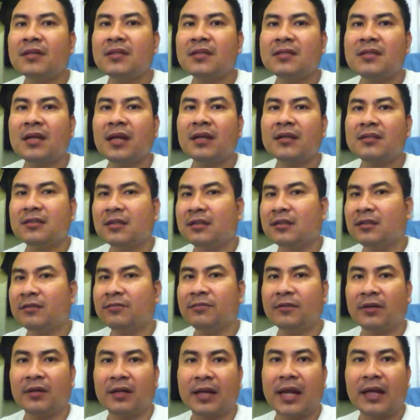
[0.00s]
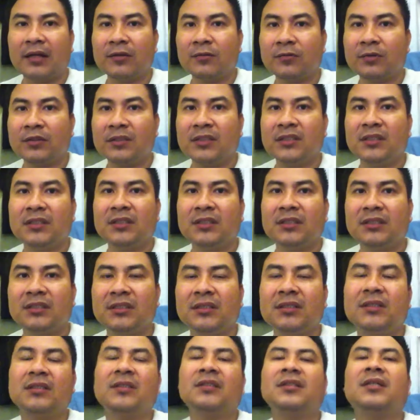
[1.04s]
studies in different
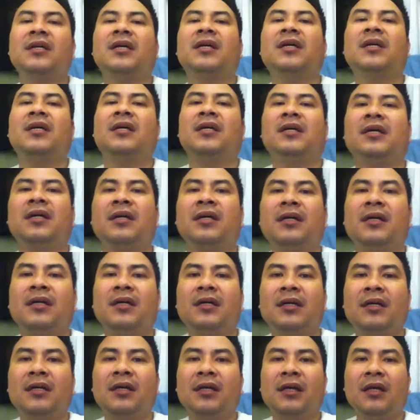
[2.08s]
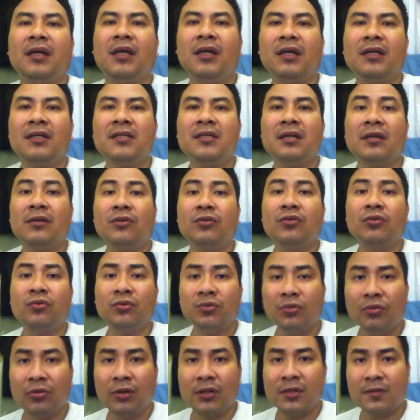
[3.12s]
languages. He is a
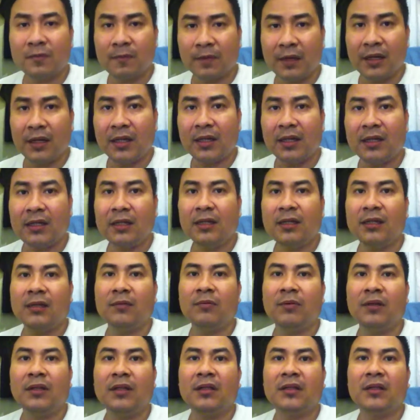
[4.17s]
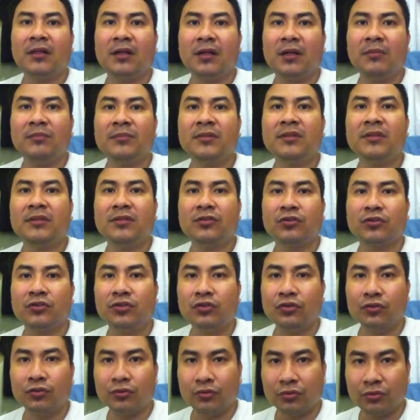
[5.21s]
guru as well when it comes
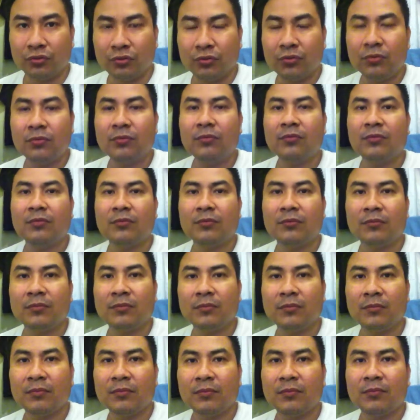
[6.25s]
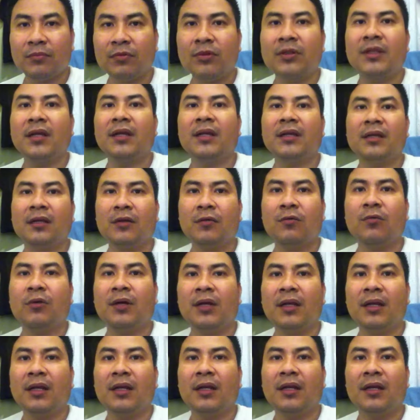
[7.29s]
to
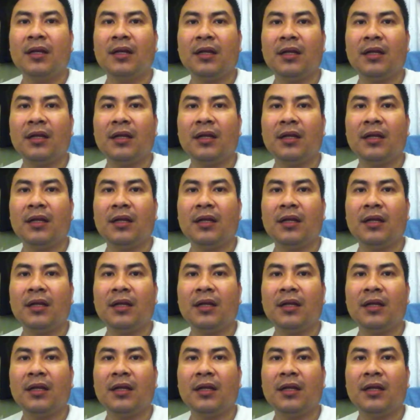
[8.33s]
multilingual,